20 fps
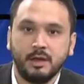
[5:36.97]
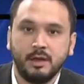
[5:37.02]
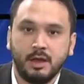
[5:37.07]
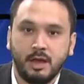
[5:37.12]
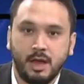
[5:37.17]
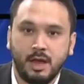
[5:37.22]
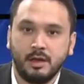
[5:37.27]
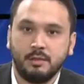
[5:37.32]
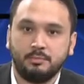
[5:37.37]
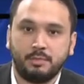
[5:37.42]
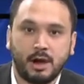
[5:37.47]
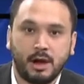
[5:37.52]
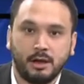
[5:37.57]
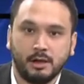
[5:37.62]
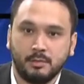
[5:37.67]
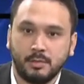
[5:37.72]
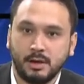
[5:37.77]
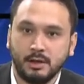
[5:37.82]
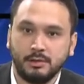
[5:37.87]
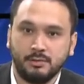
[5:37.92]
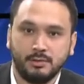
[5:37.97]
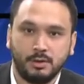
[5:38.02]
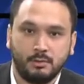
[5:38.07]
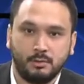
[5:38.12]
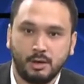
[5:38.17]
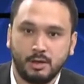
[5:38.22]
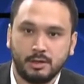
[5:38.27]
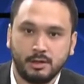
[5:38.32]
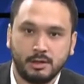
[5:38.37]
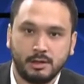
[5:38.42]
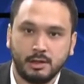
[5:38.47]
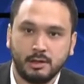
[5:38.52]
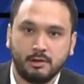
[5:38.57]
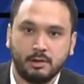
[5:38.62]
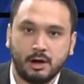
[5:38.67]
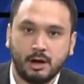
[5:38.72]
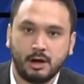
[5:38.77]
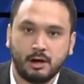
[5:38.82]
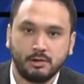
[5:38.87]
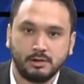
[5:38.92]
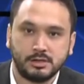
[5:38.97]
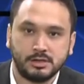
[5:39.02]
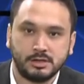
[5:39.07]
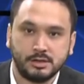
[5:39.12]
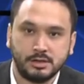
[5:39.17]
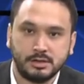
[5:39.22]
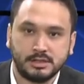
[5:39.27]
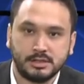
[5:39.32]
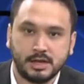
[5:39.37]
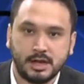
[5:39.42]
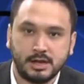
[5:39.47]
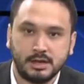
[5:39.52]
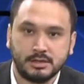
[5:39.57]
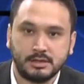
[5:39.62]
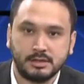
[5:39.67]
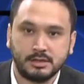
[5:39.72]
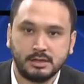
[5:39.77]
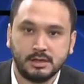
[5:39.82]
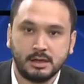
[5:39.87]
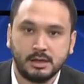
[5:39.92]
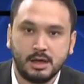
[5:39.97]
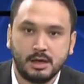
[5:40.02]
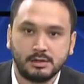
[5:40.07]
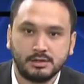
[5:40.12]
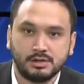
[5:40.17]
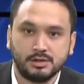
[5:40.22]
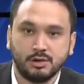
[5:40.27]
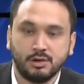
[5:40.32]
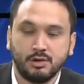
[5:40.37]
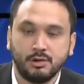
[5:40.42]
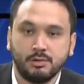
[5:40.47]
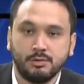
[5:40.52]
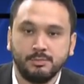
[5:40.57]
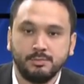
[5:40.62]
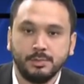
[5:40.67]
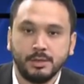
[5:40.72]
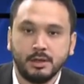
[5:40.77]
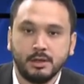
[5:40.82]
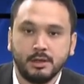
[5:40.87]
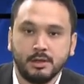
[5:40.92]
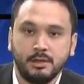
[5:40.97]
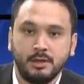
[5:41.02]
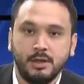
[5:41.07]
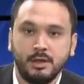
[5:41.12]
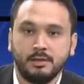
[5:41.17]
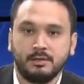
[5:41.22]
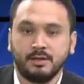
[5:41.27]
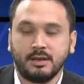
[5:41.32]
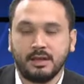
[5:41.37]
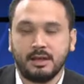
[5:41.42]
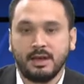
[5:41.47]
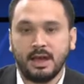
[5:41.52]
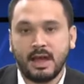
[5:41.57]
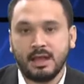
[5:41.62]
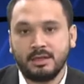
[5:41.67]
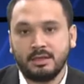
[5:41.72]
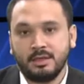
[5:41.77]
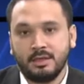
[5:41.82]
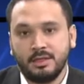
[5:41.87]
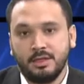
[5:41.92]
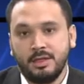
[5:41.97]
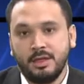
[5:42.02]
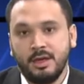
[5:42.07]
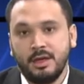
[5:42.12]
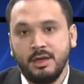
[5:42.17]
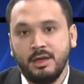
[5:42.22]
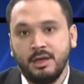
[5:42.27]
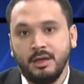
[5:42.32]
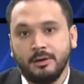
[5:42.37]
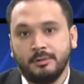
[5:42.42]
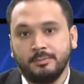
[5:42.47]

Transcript: in Parliament, whether the lower house or the Senate. So to get the